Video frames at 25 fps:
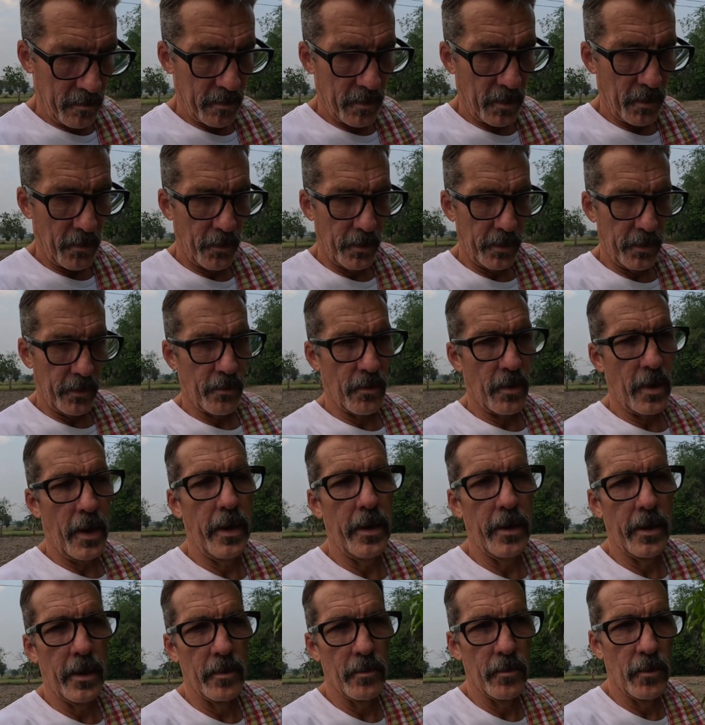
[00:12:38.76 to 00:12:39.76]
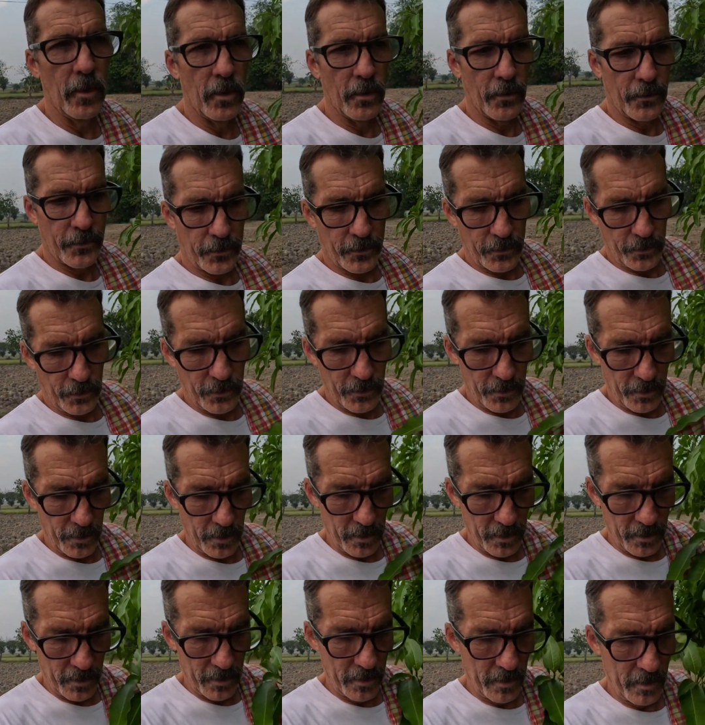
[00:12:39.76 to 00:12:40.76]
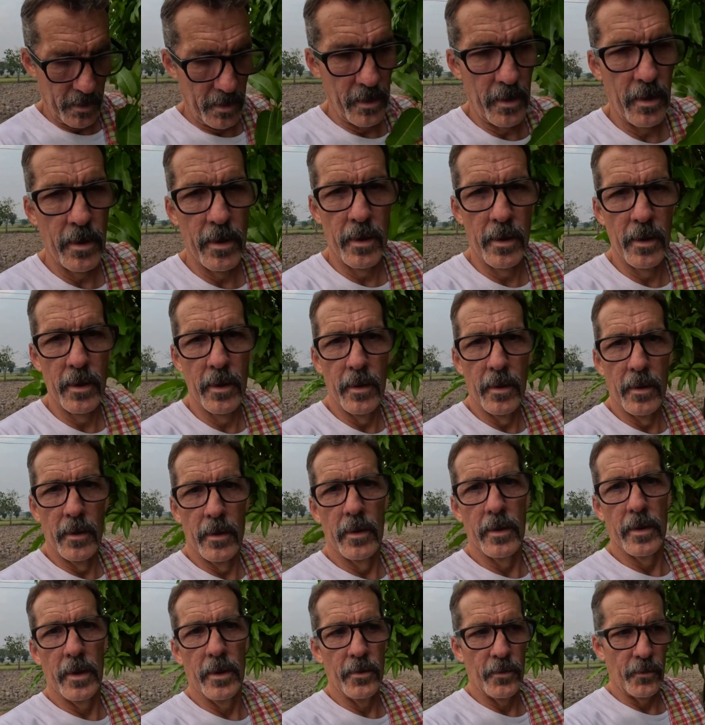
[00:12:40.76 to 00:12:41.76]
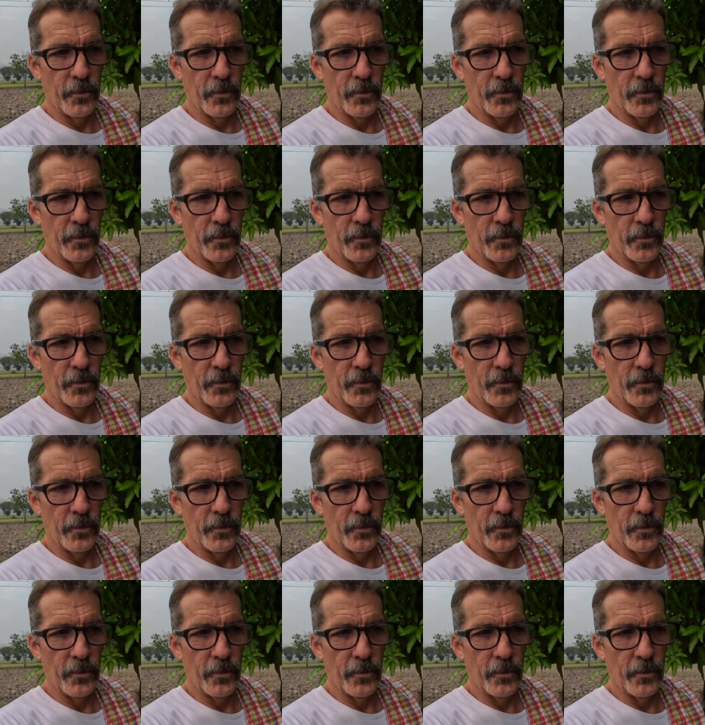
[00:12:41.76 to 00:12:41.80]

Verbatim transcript: But when you're riding on the motor scooter and